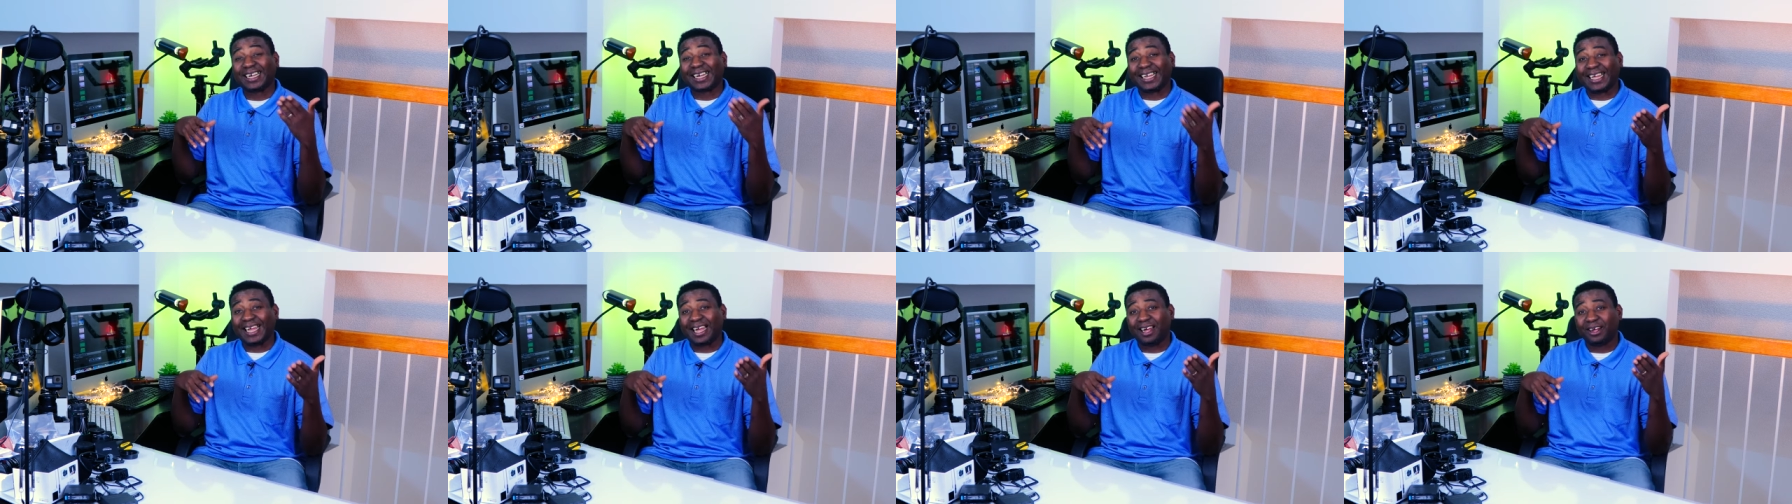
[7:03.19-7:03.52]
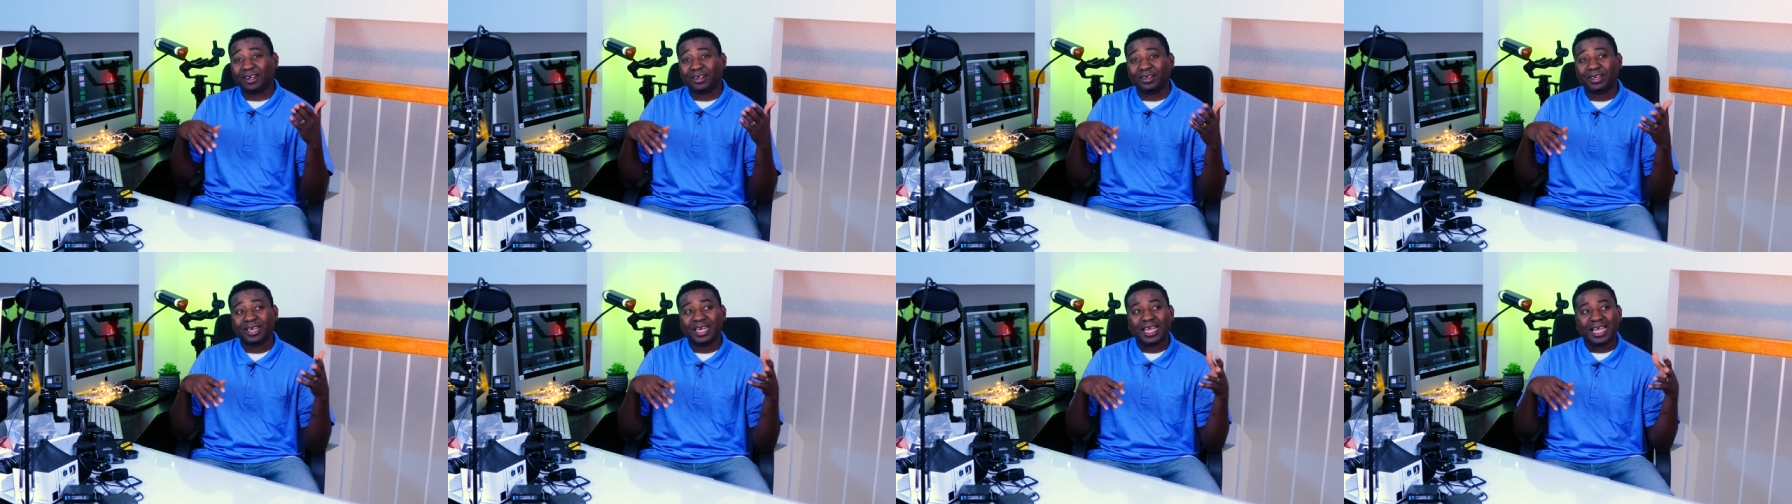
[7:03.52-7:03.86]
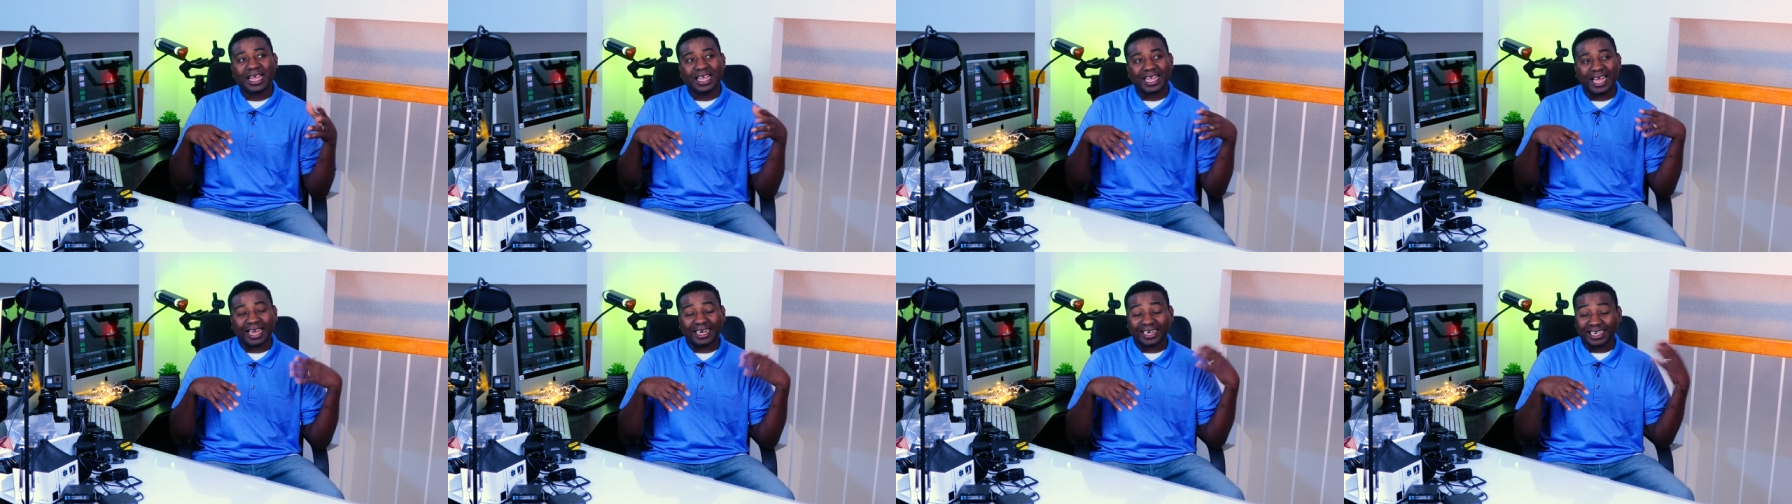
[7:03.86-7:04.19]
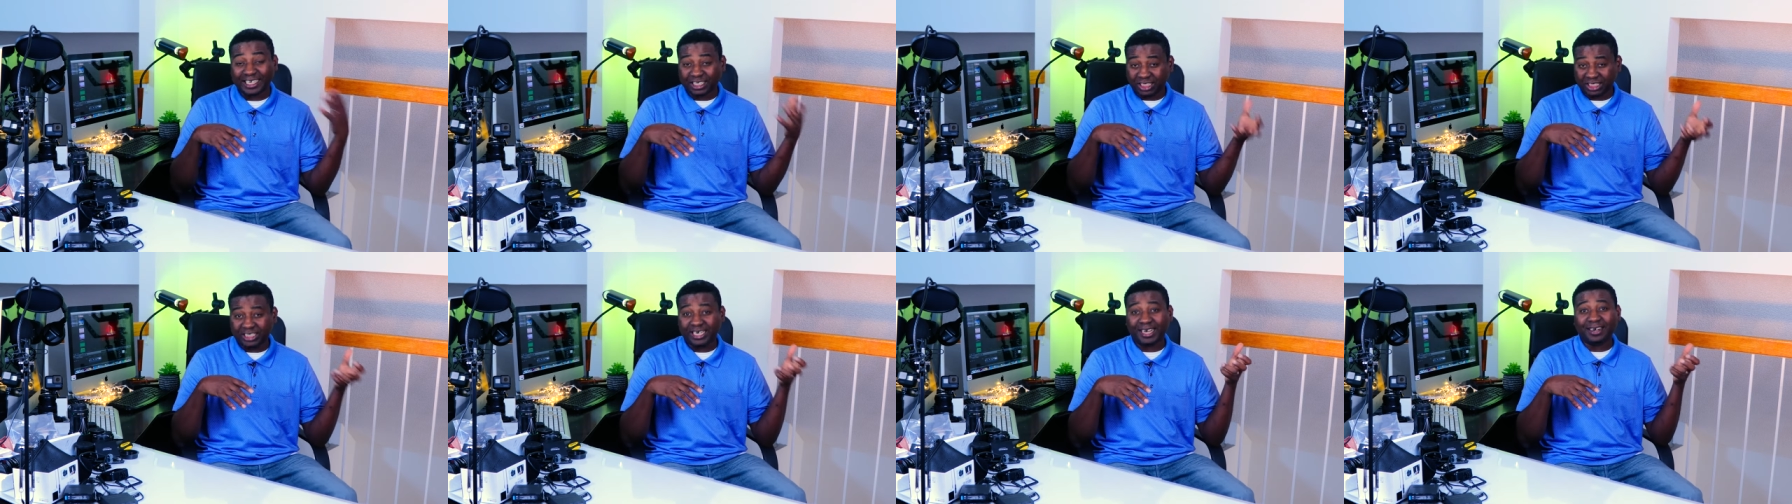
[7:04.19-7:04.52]
girl, an
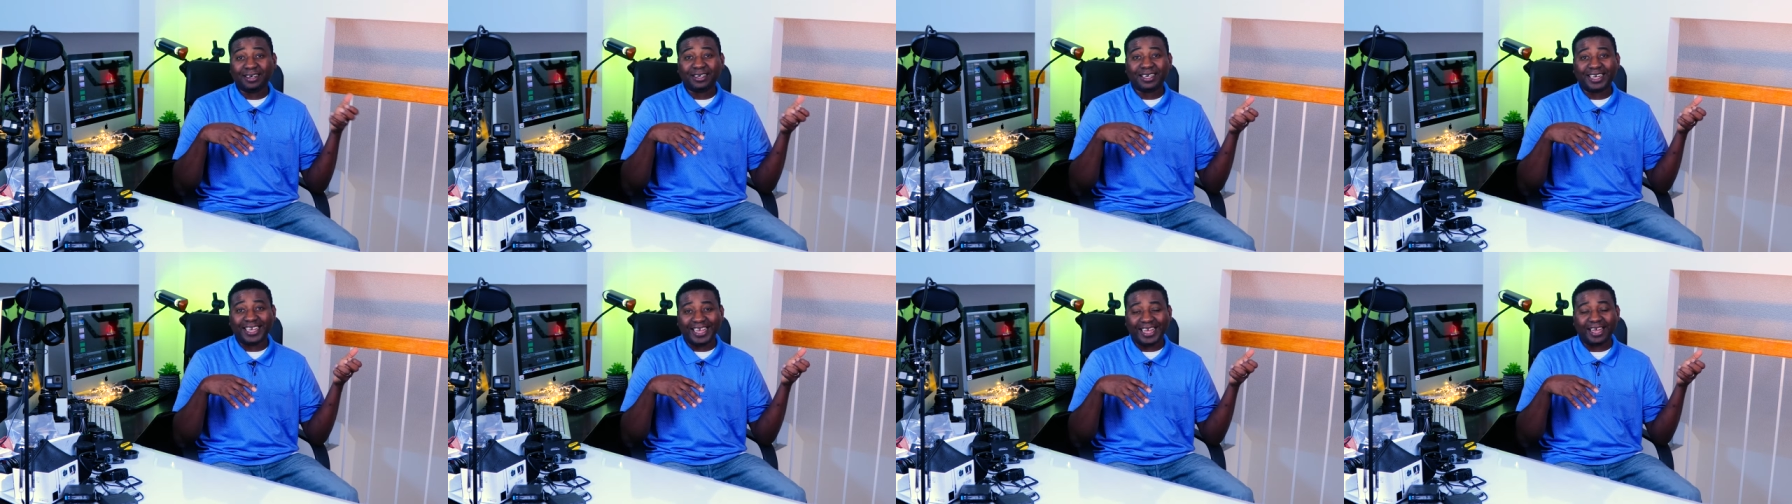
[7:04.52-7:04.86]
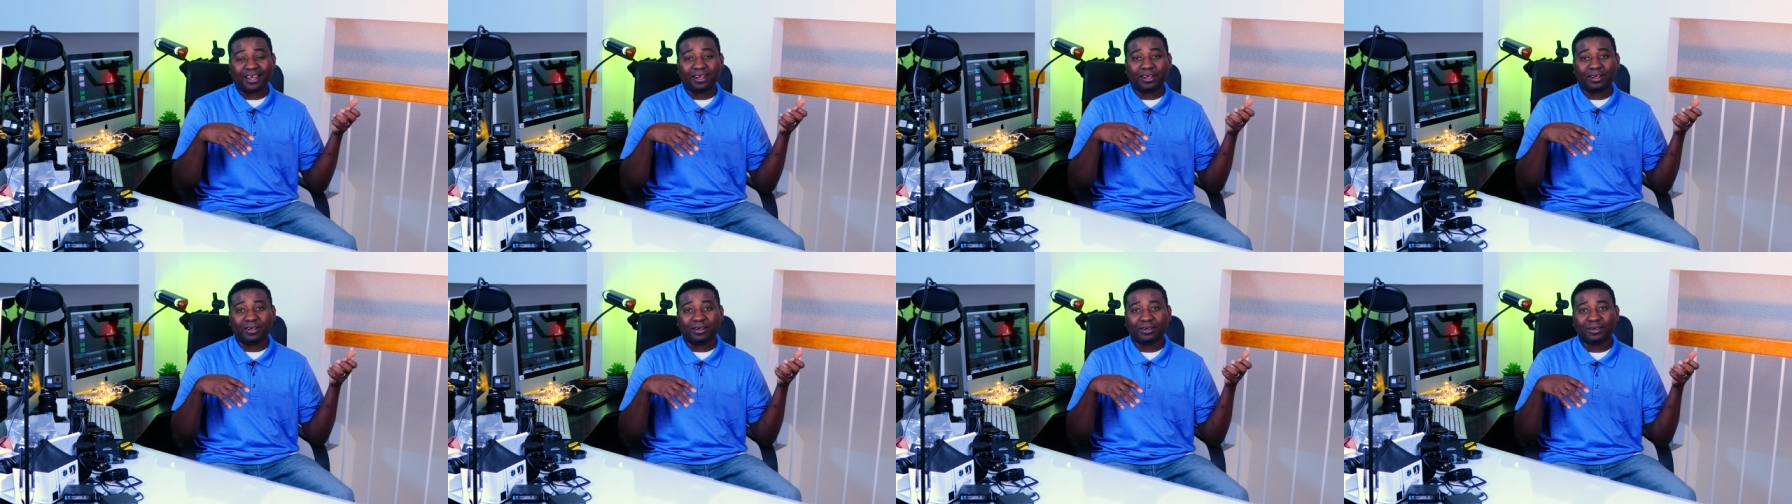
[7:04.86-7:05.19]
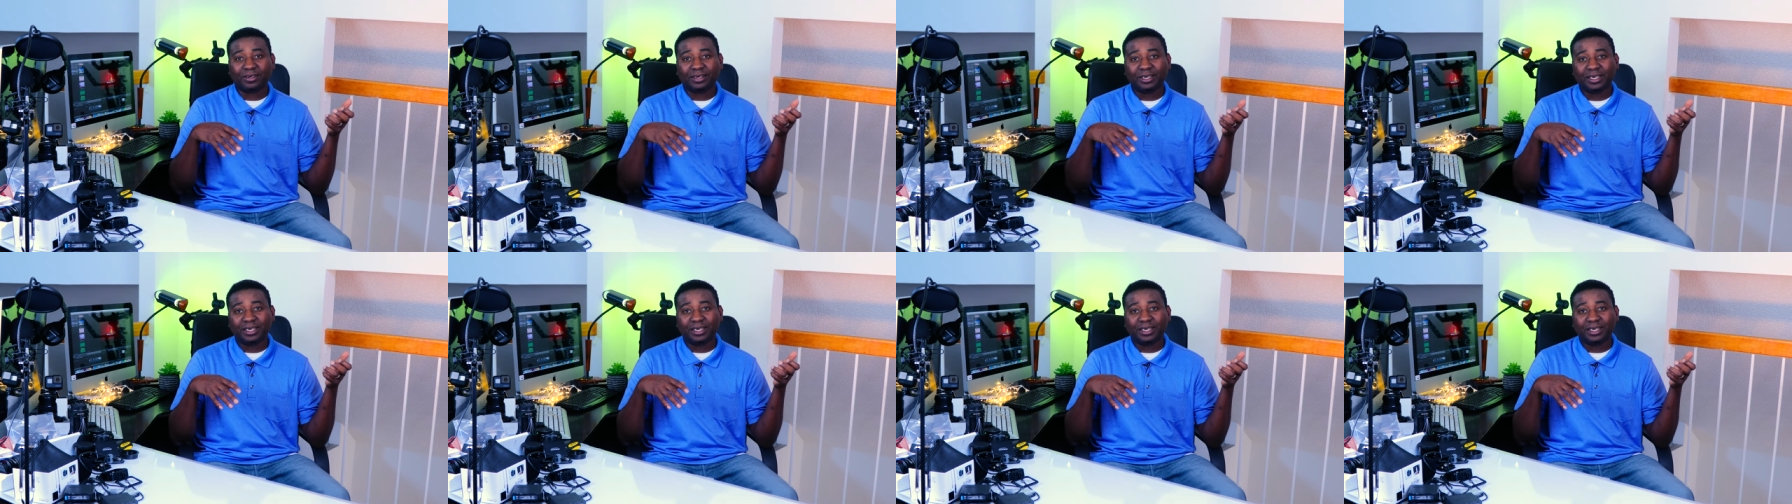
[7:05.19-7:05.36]
Asian girl,